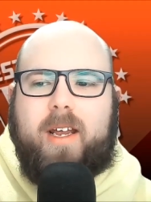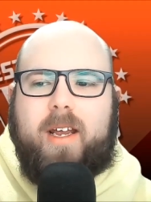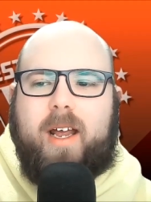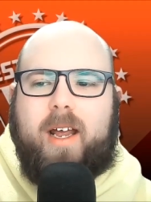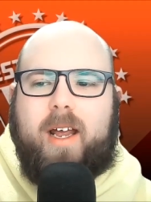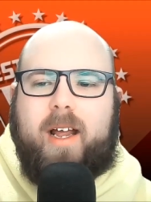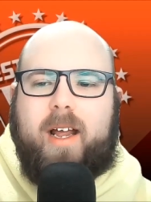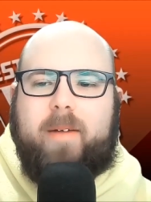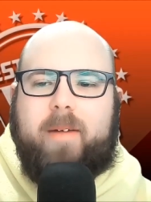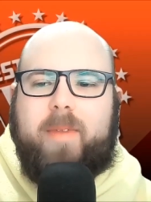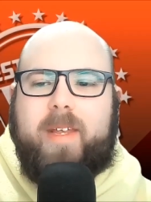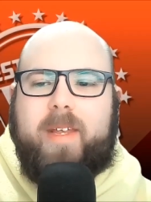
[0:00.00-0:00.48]

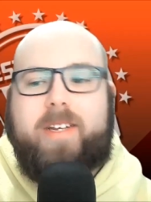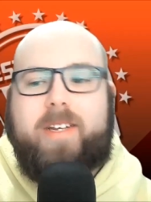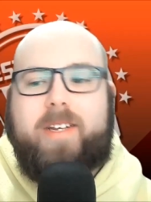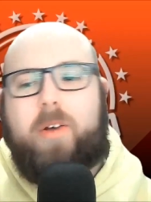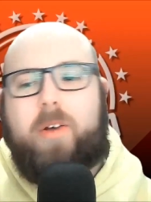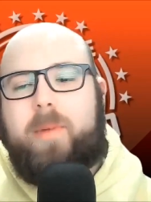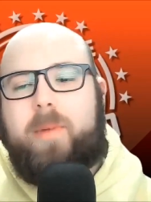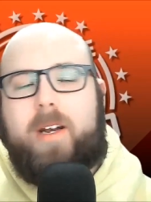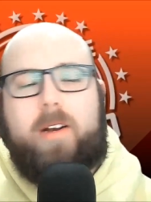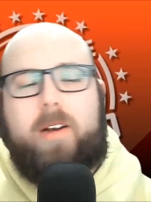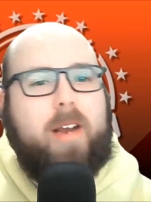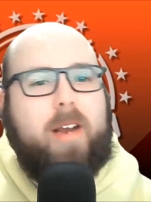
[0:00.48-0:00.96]
Uh, this has
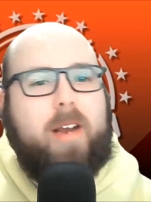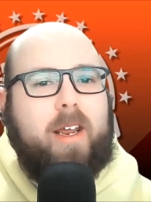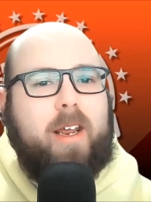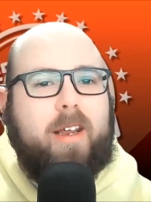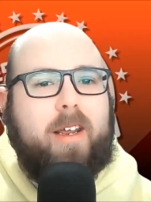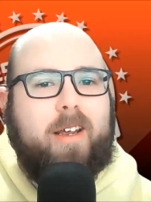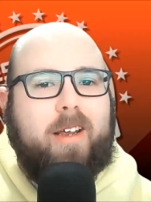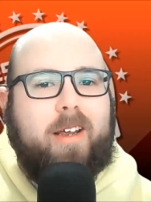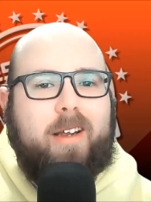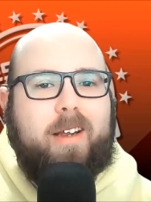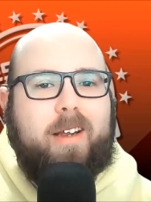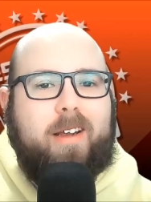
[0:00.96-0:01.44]
not been a great
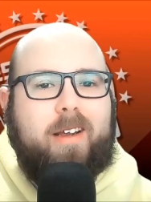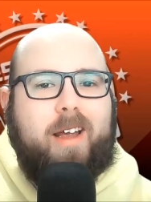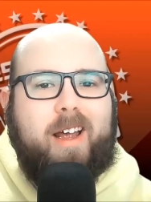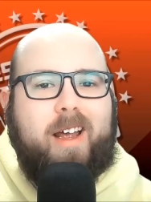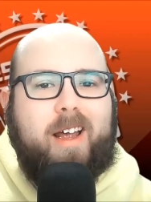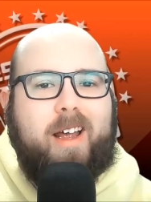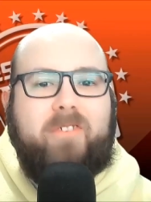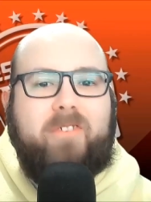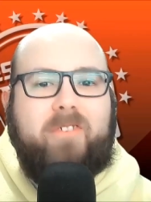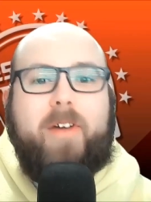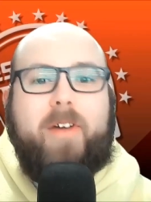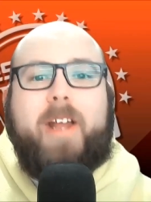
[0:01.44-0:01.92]

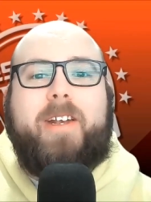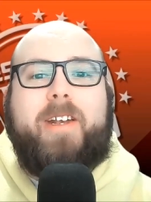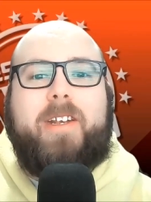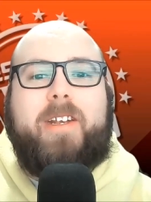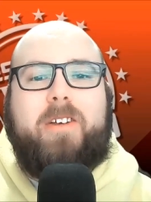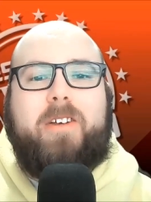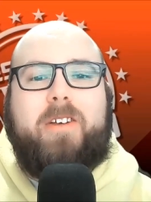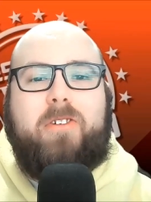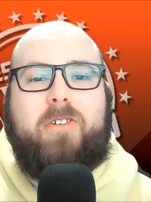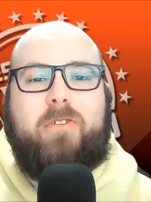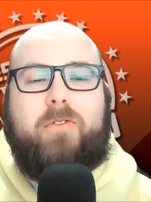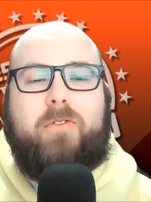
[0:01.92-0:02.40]
uh,
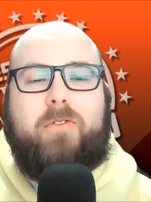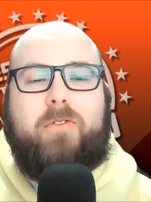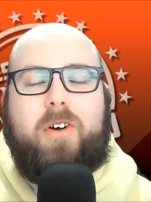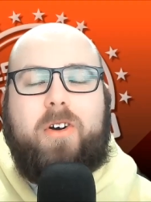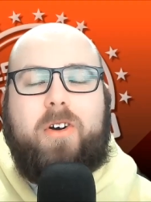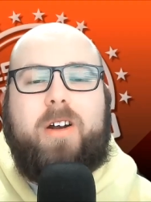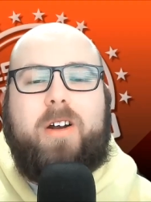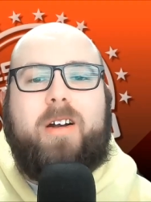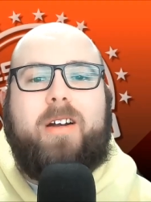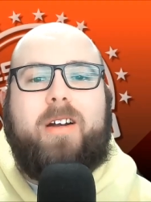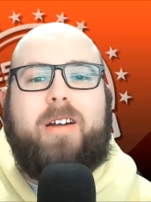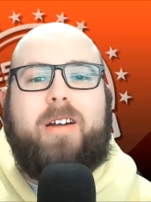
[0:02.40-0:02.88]
event
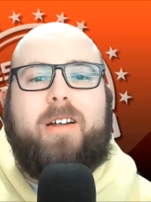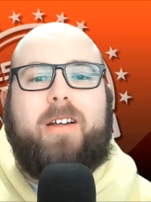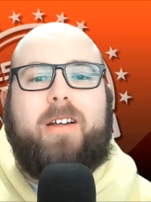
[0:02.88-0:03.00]
for